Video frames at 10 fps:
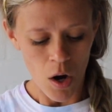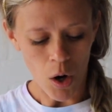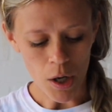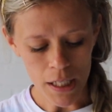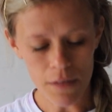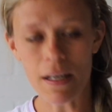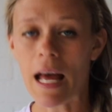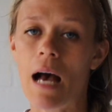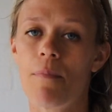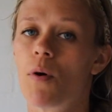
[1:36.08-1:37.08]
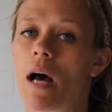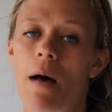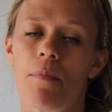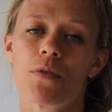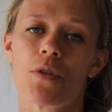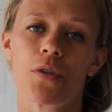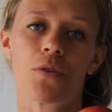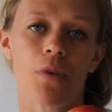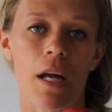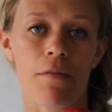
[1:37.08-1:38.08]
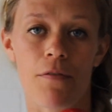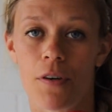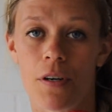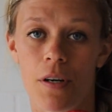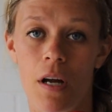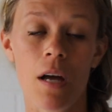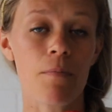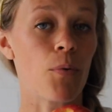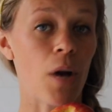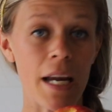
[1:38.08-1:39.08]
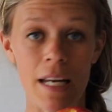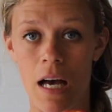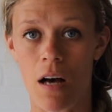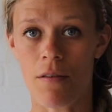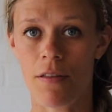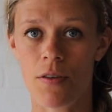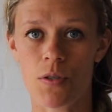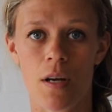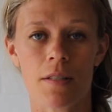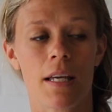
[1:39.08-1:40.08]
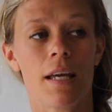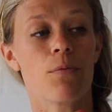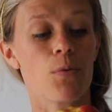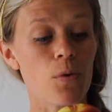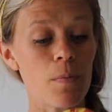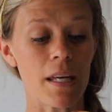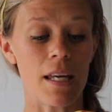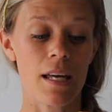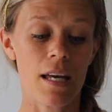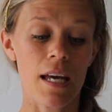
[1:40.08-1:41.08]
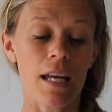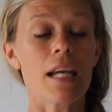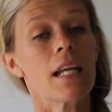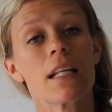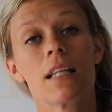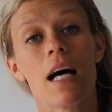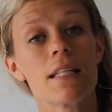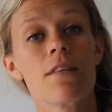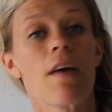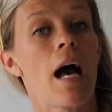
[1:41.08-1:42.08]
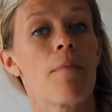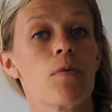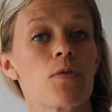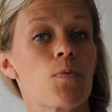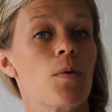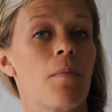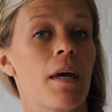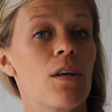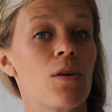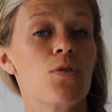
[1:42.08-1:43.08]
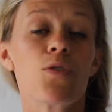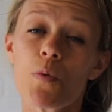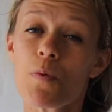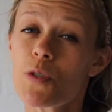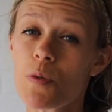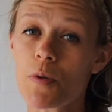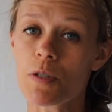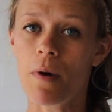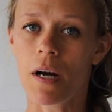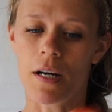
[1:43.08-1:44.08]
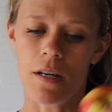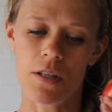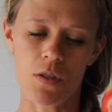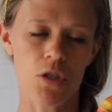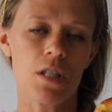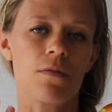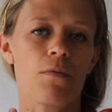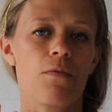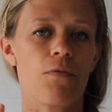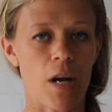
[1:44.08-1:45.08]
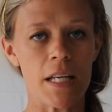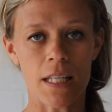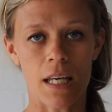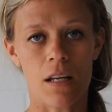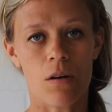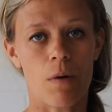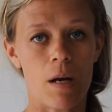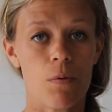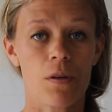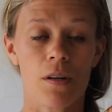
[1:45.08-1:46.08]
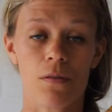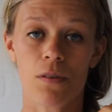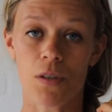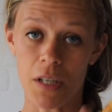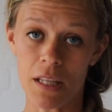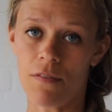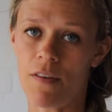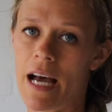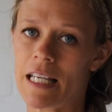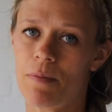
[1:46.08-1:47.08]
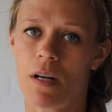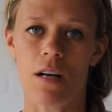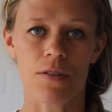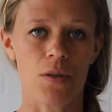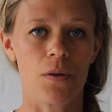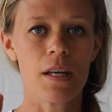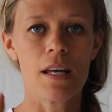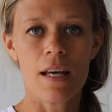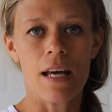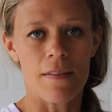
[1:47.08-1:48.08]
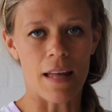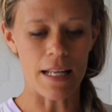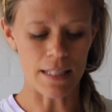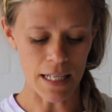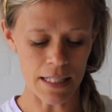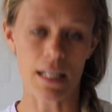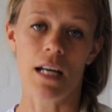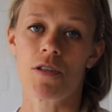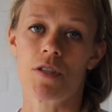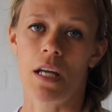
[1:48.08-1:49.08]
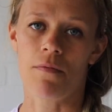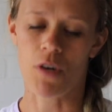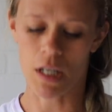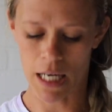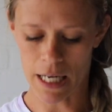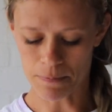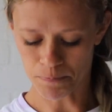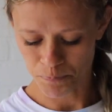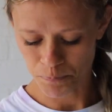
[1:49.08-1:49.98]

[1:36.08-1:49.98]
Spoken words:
Or even apple. Apples are great for brain health. So I'll say, Ruby, eating lots of apples will make you super, super smart. So just phrasing it in a way where they're learning the facts, but also that it's easy to understand for a kid.